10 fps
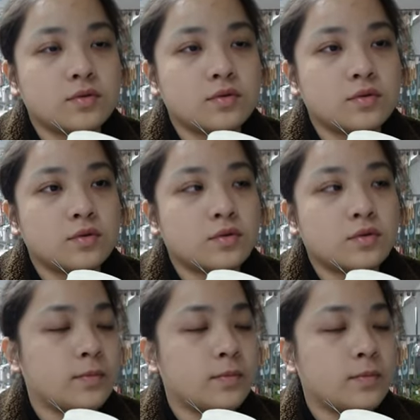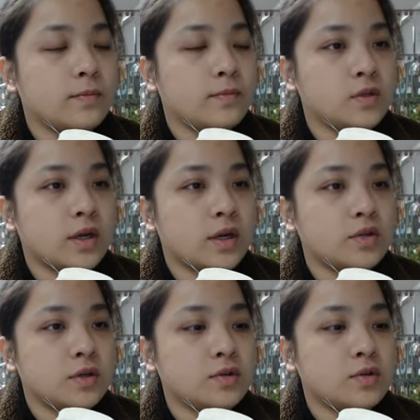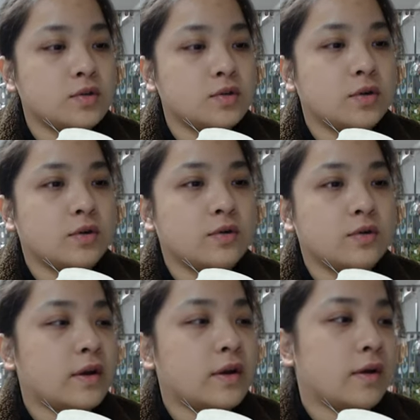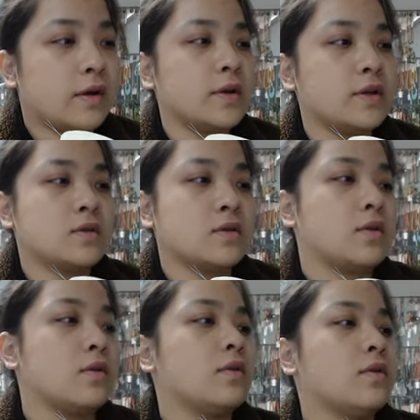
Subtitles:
to change into your fairy stone.